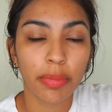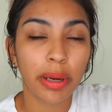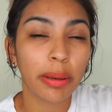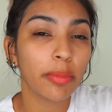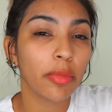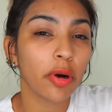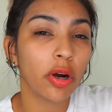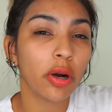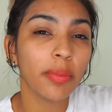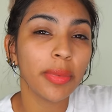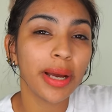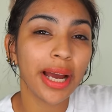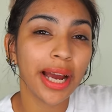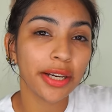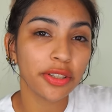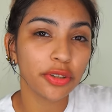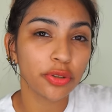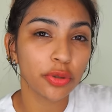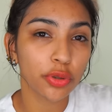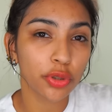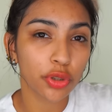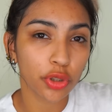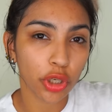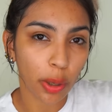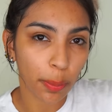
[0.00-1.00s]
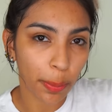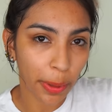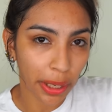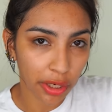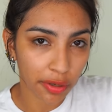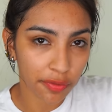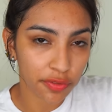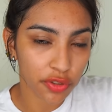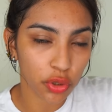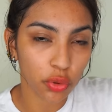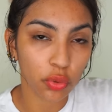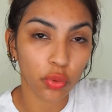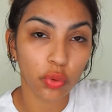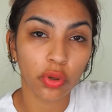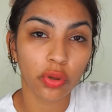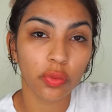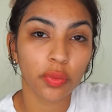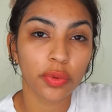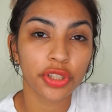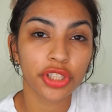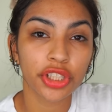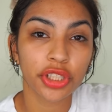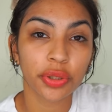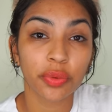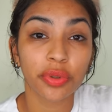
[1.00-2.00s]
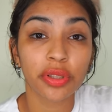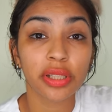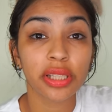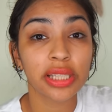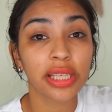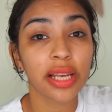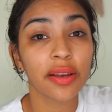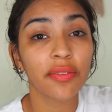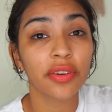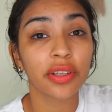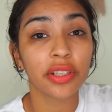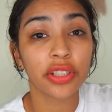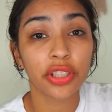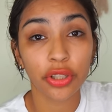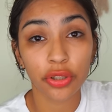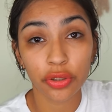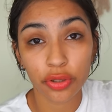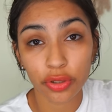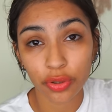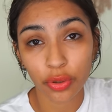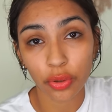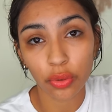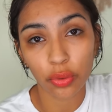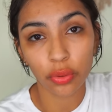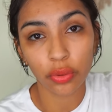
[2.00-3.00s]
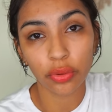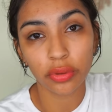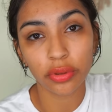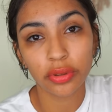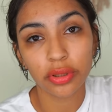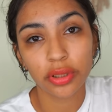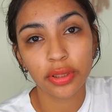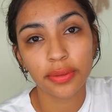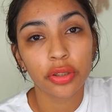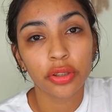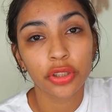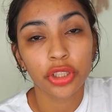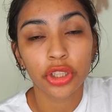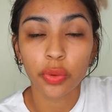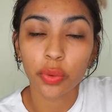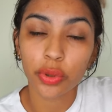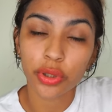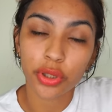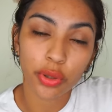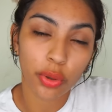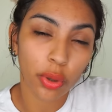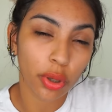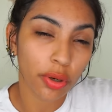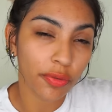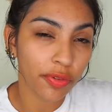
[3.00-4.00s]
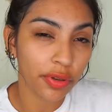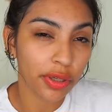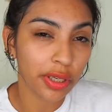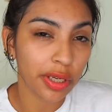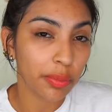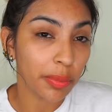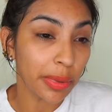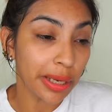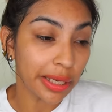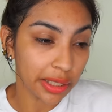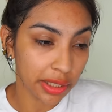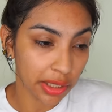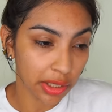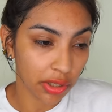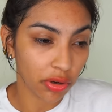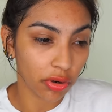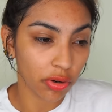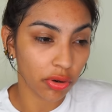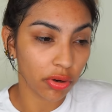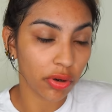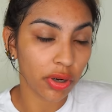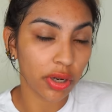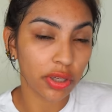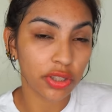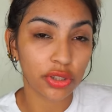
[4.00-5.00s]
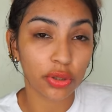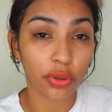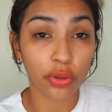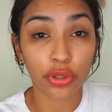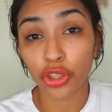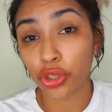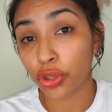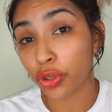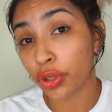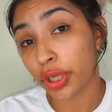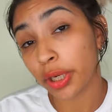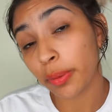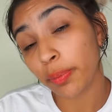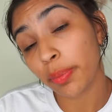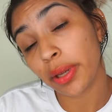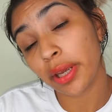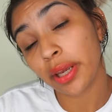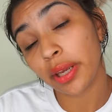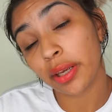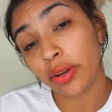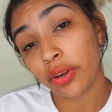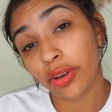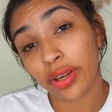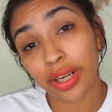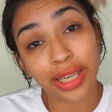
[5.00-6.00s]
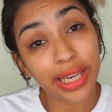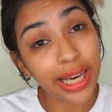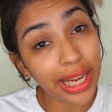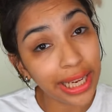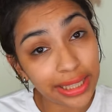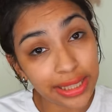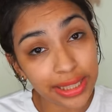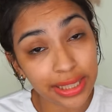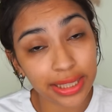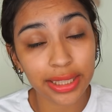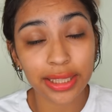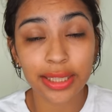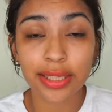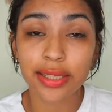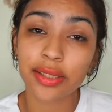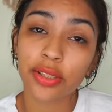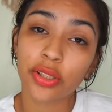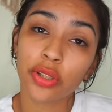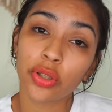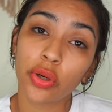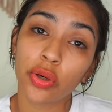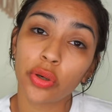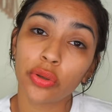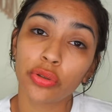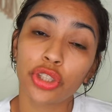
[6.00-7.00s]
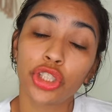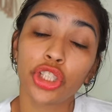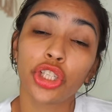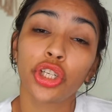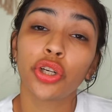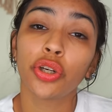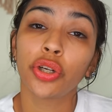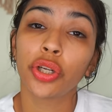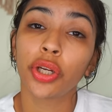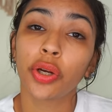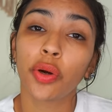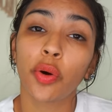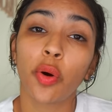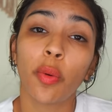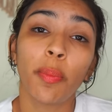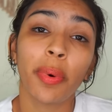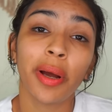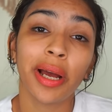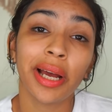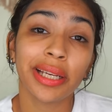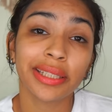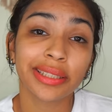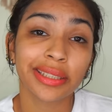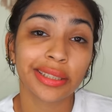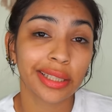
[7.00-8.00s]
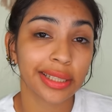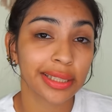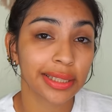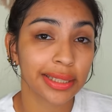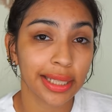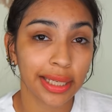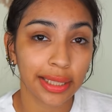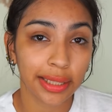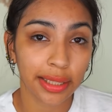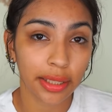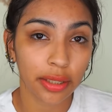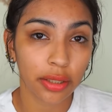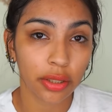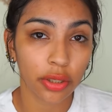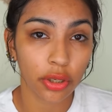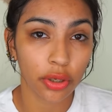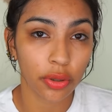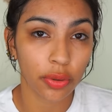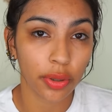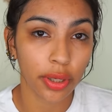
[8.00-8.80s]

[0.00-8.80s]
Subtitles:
My mom had to drop out of school when she was 7 years old. She was an orphan in Mexico, so she couldn't pay her classes, so she couldn't go past the second